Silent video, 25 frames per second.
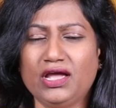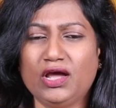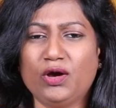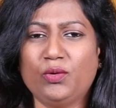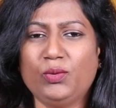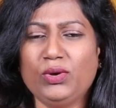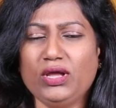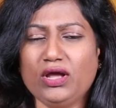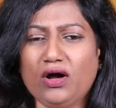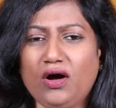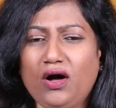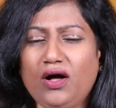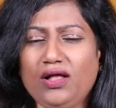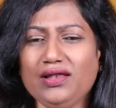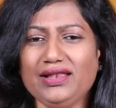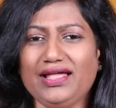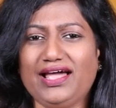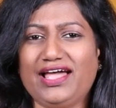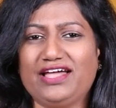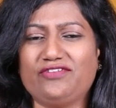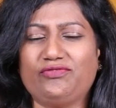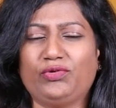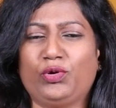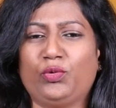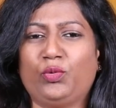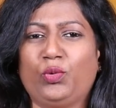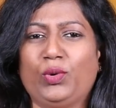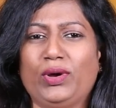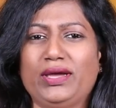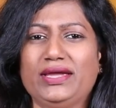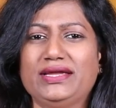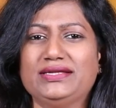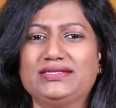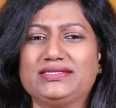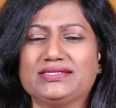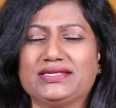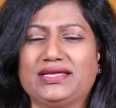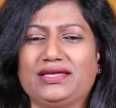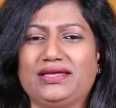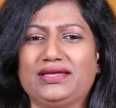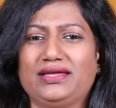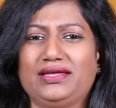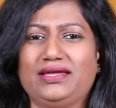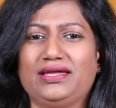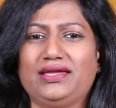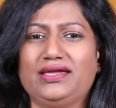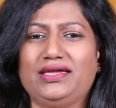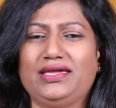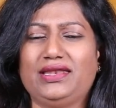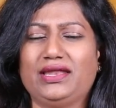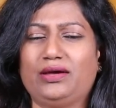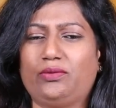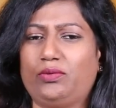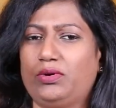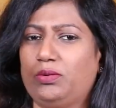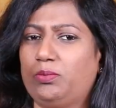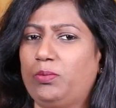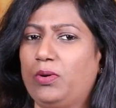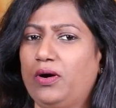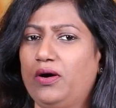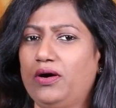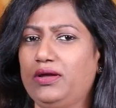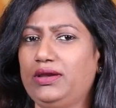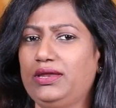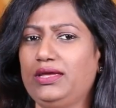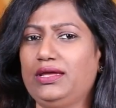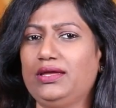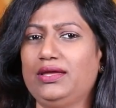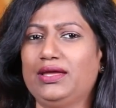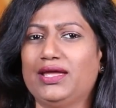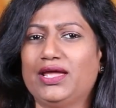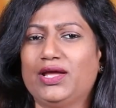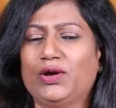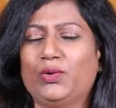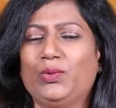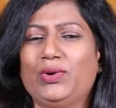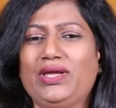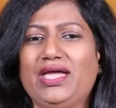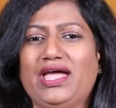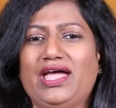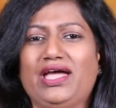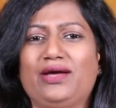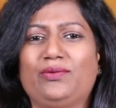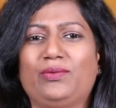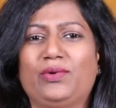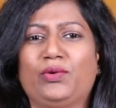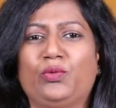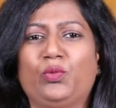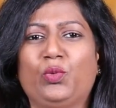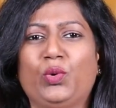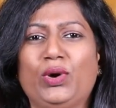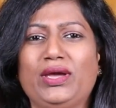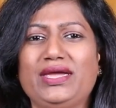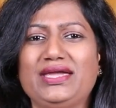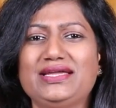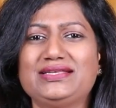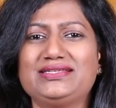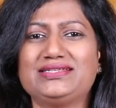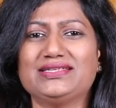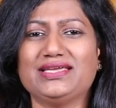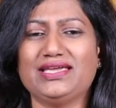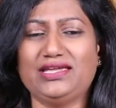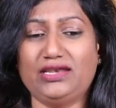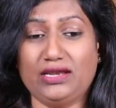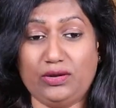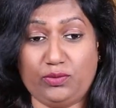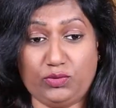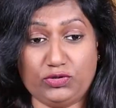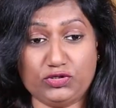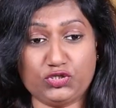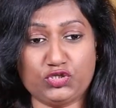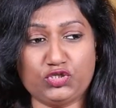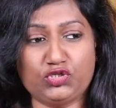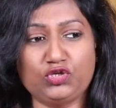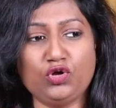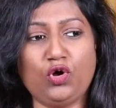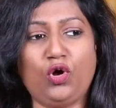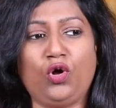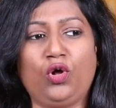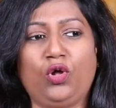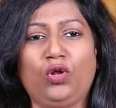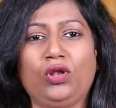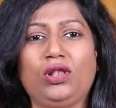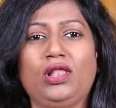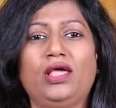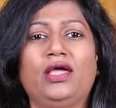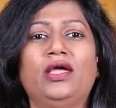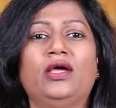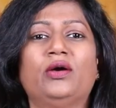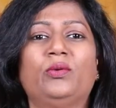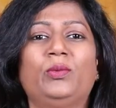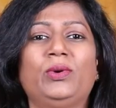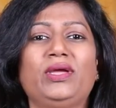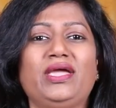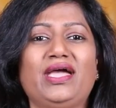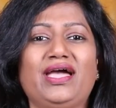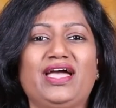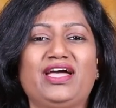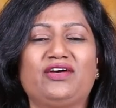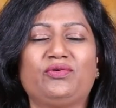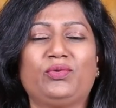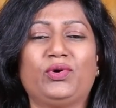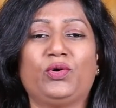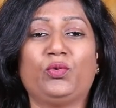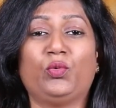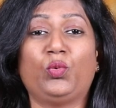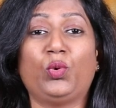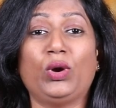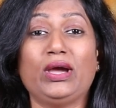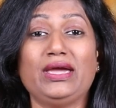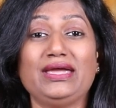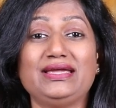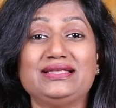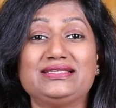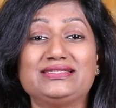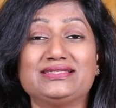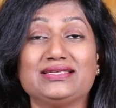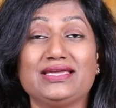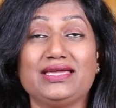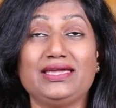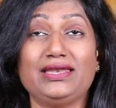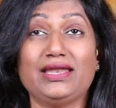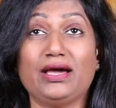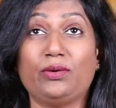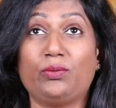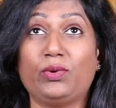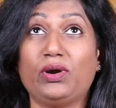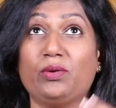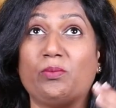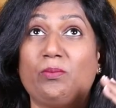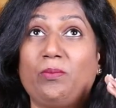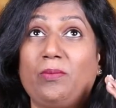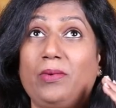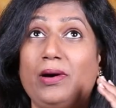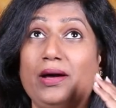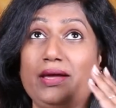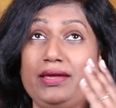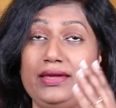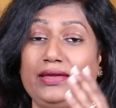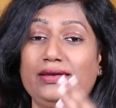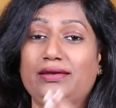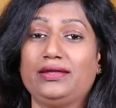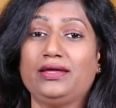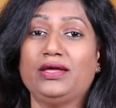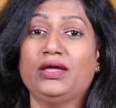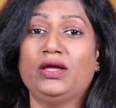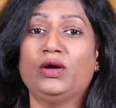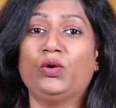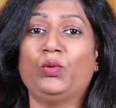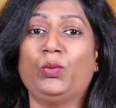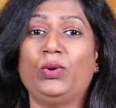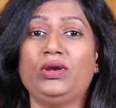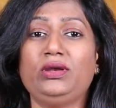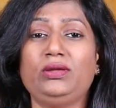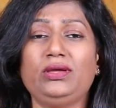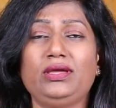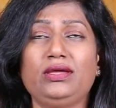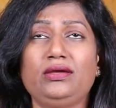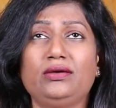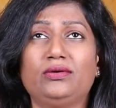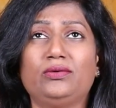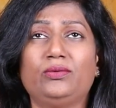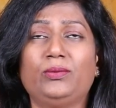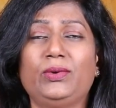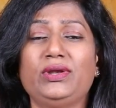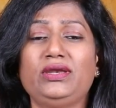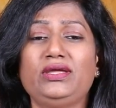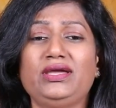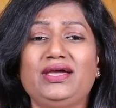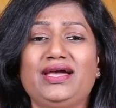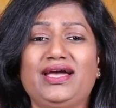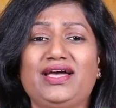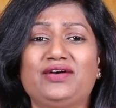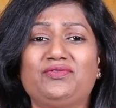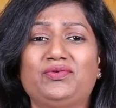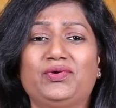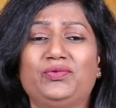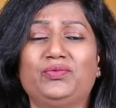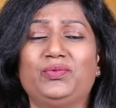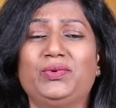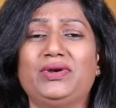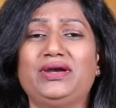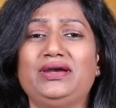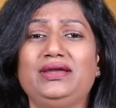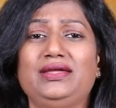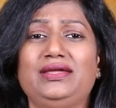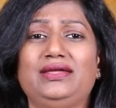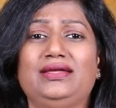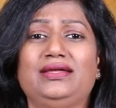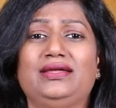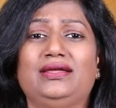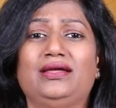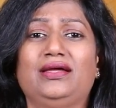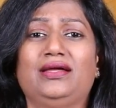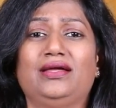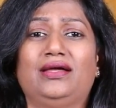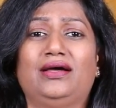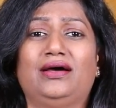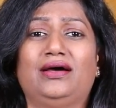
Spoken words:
We all have a weight in our body, we have a weight in our soul, we have a weight in our mind. When you have a very